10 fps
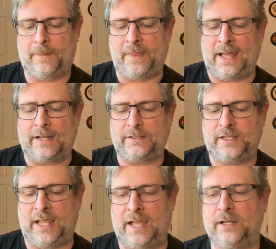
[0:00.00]
that
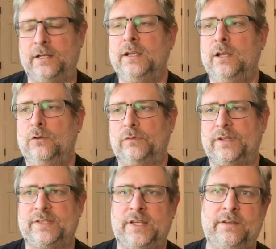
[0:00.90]
can
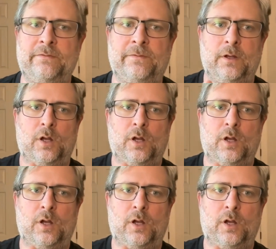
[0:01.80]
receive